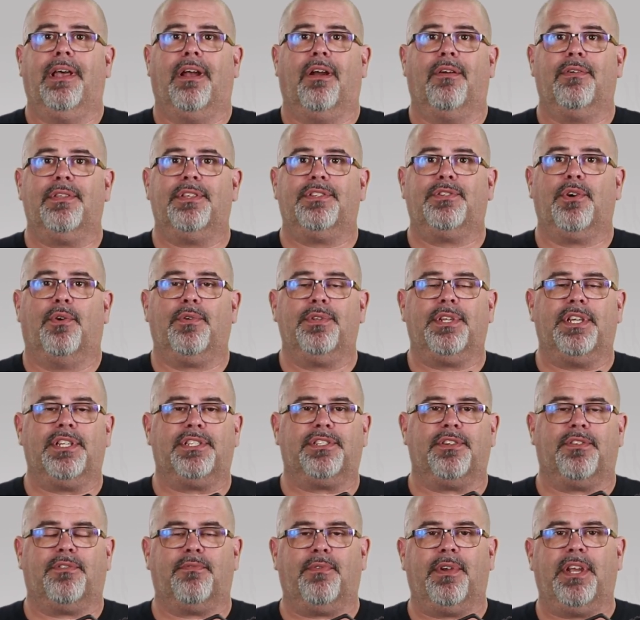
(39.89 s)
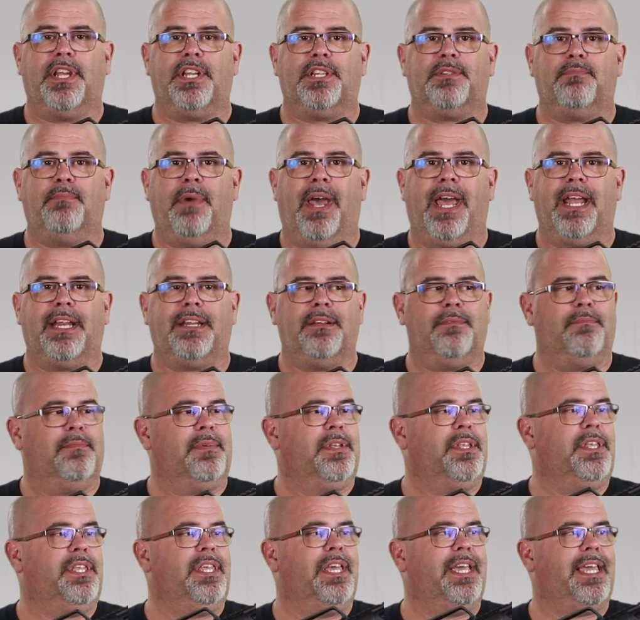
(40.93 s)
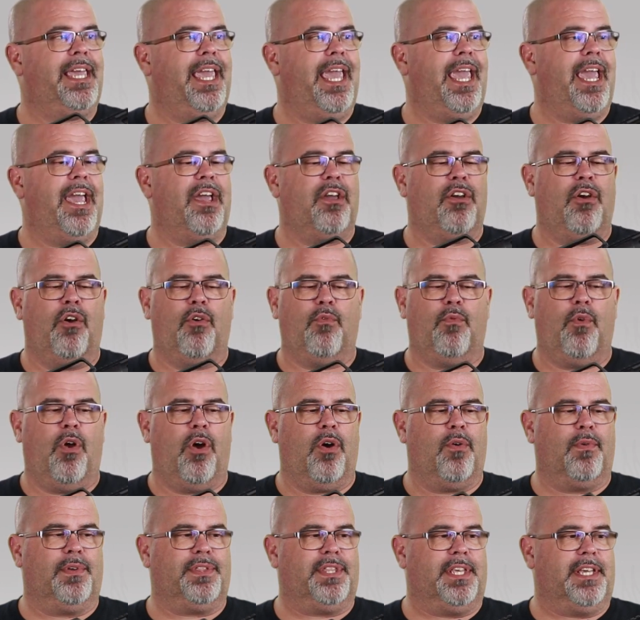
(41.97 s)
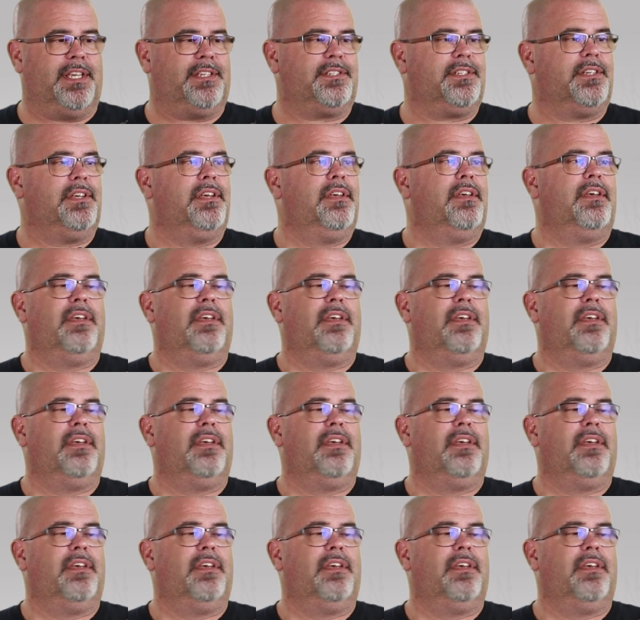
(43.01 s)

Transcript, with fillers: I already told you it's a three inch magnum. You can't go wrong with this.